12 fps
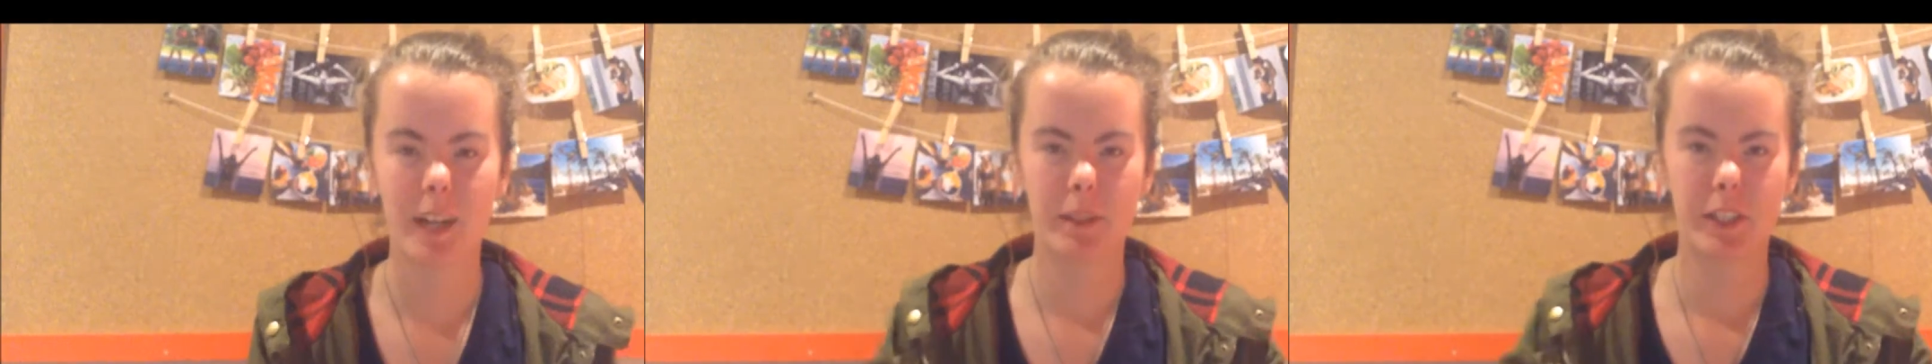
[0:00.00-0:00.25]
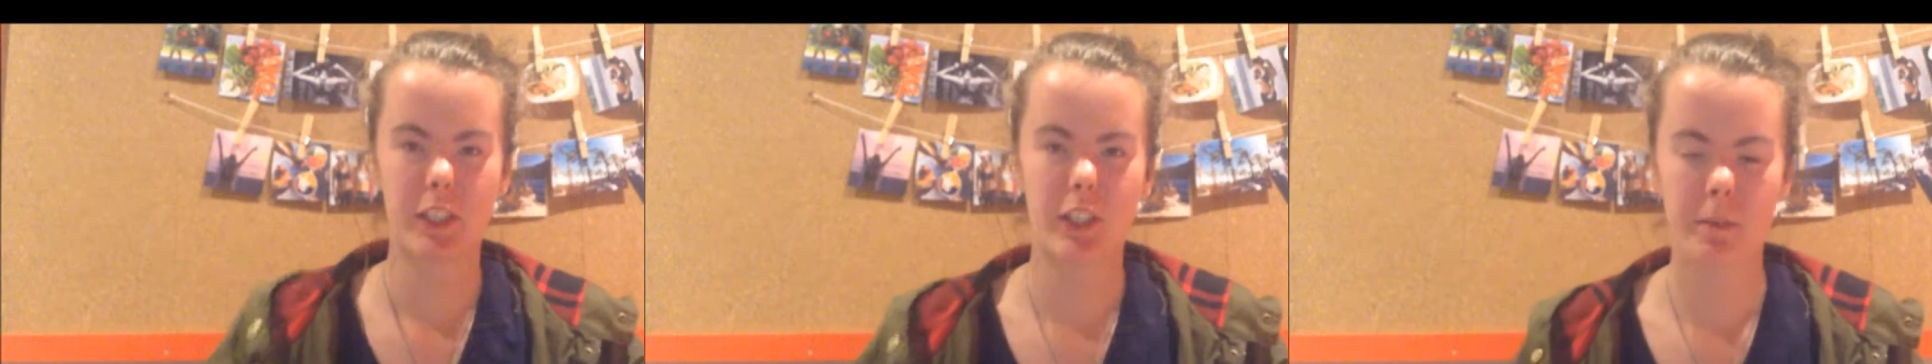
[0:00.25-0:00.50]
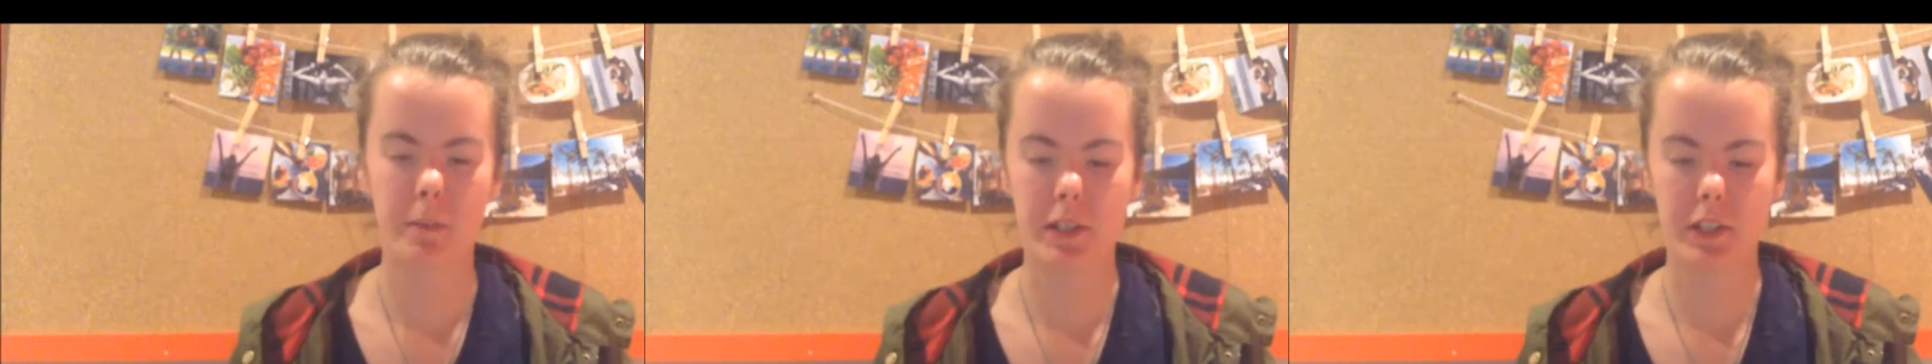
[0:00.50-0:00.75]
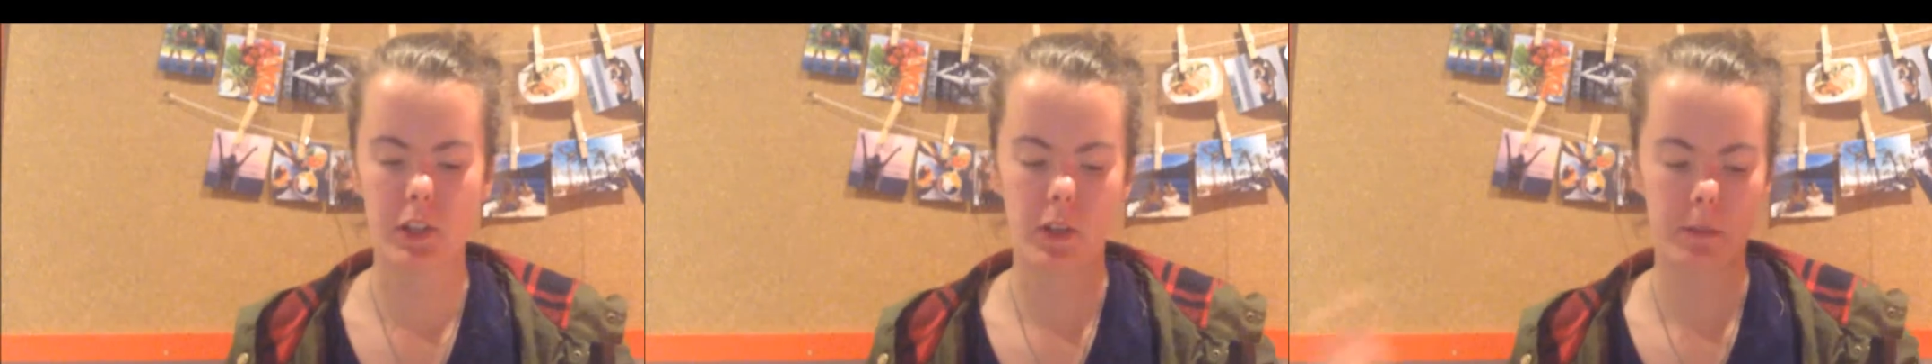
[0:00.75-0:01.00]
I'm going to show you my
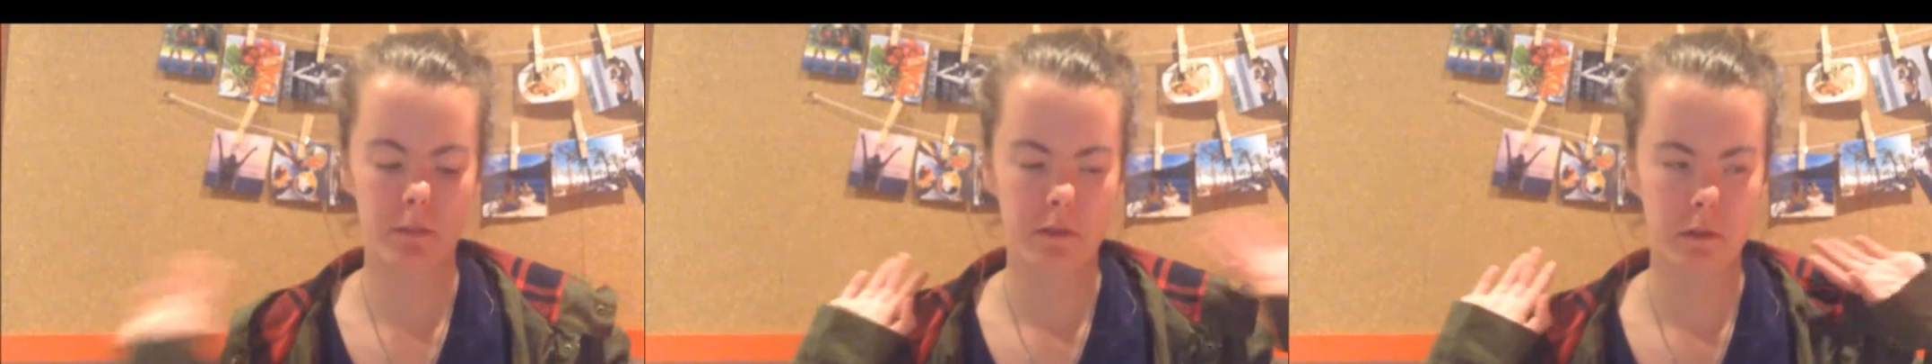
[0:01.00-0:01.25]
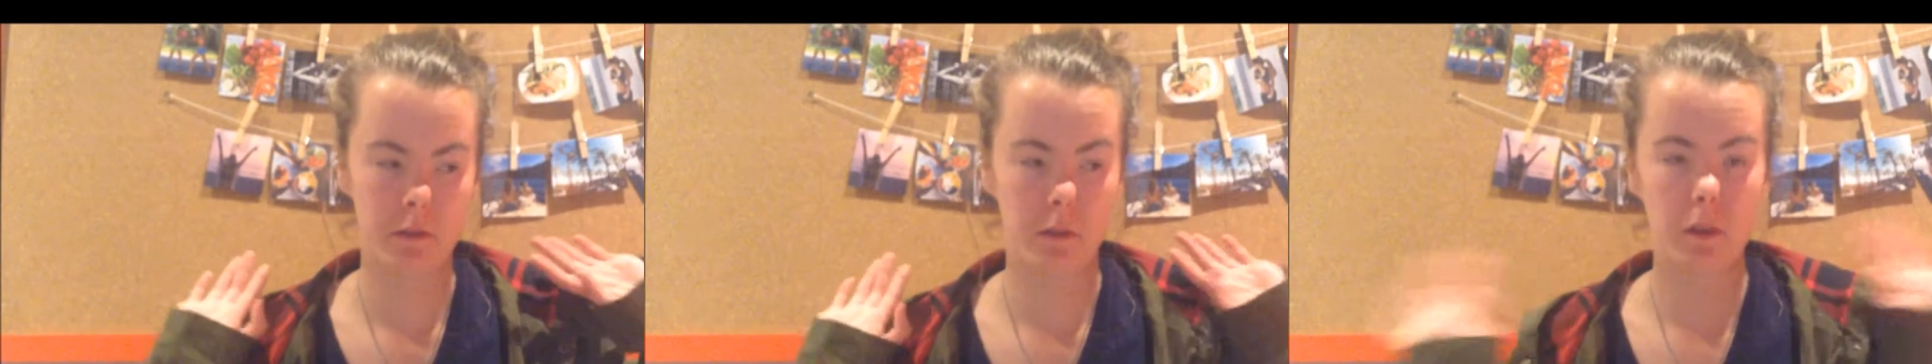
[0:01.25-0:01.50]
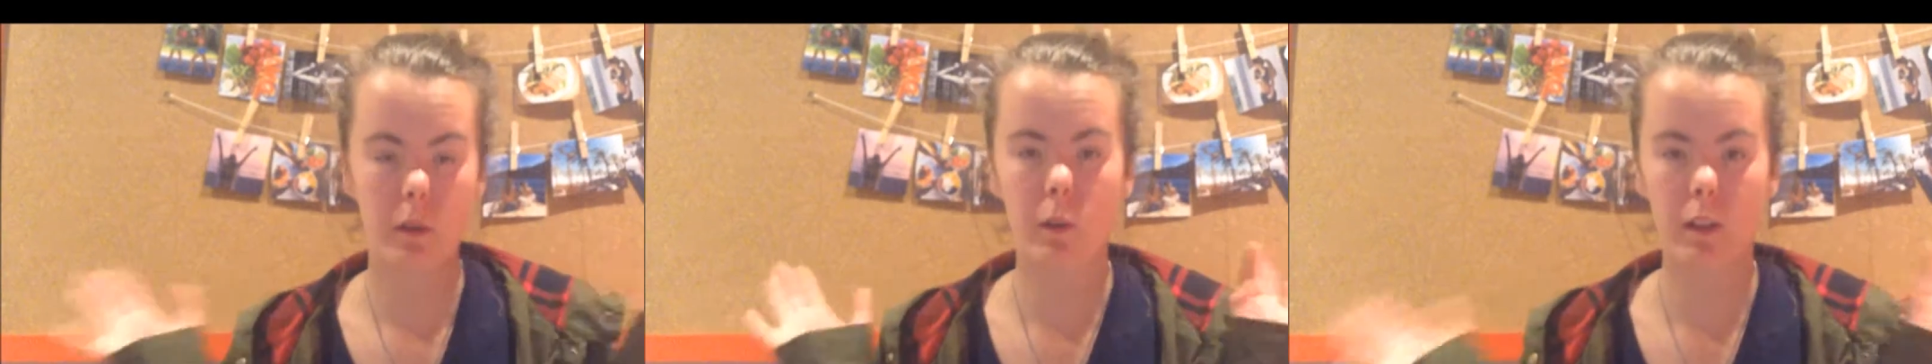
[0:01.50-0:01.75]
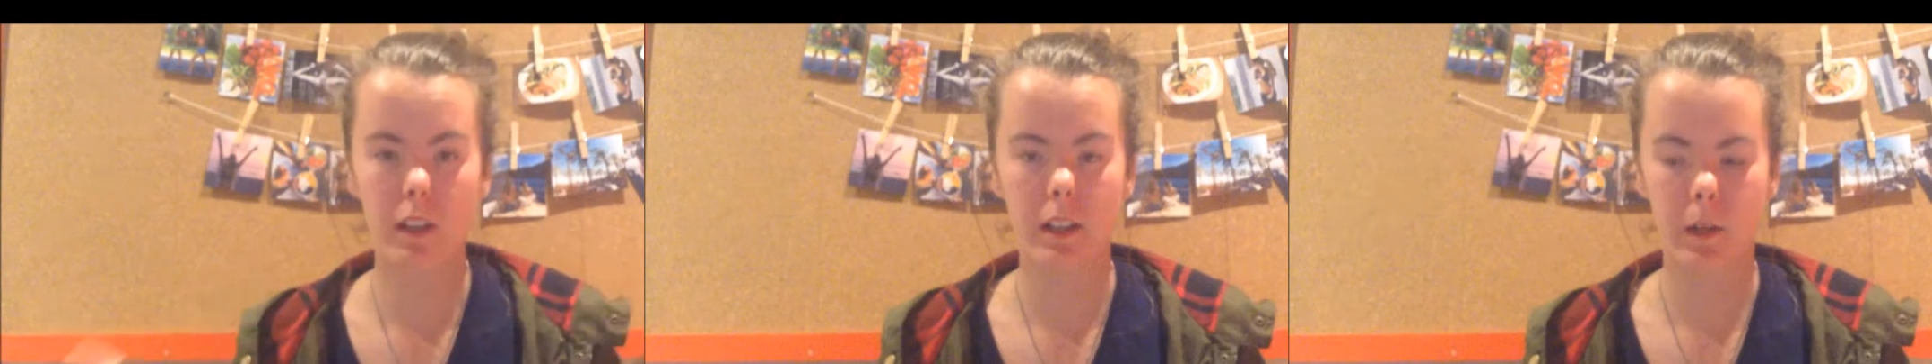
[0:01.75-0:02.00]
tops, not
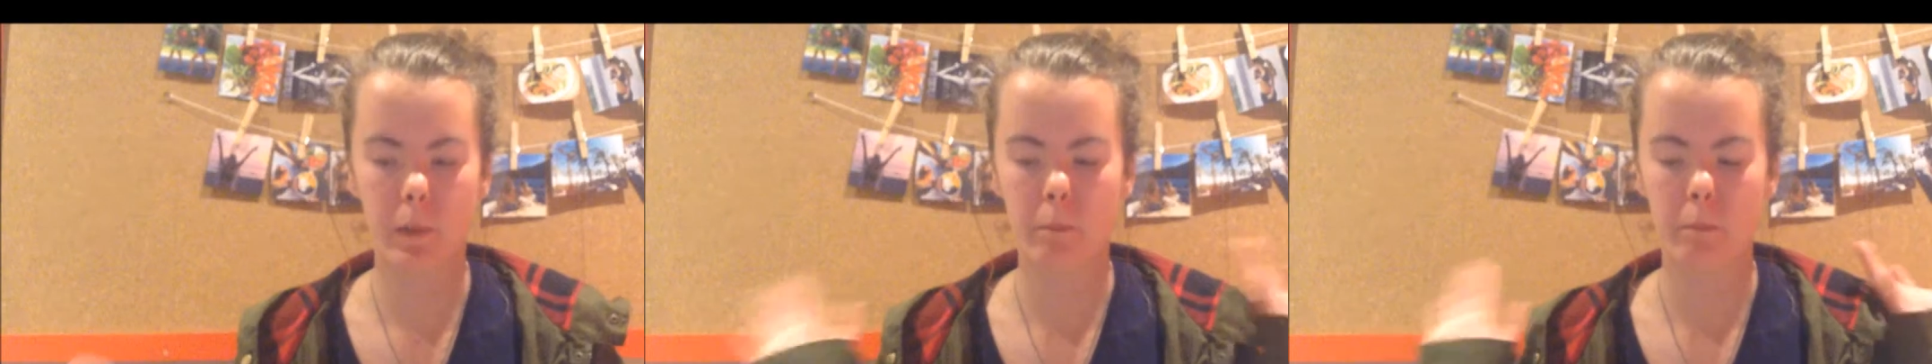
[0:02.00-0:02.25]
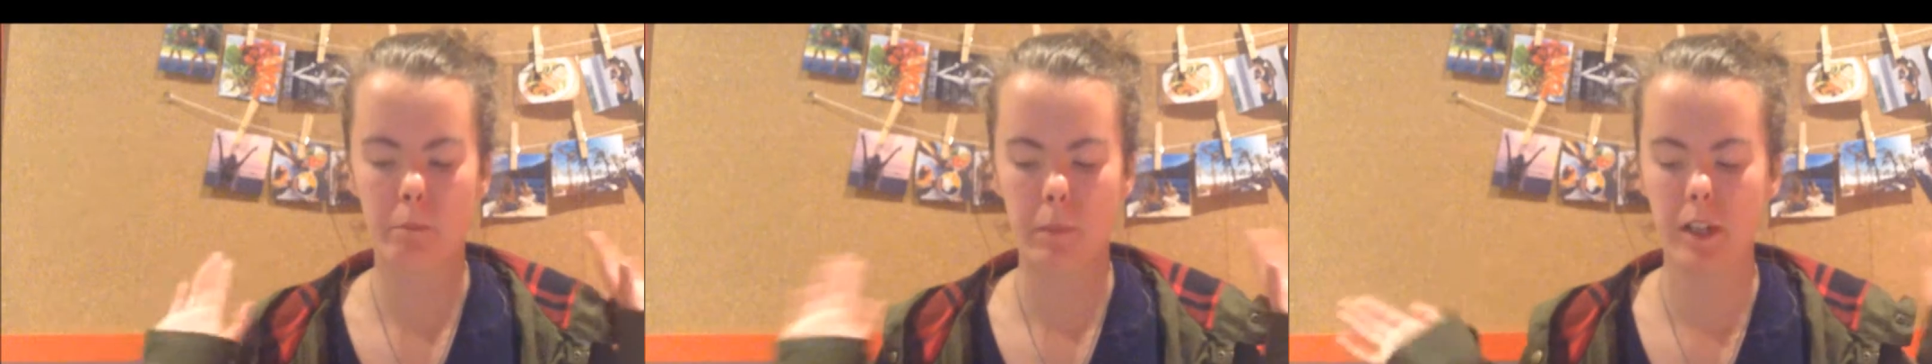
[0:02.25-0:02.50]
all of them,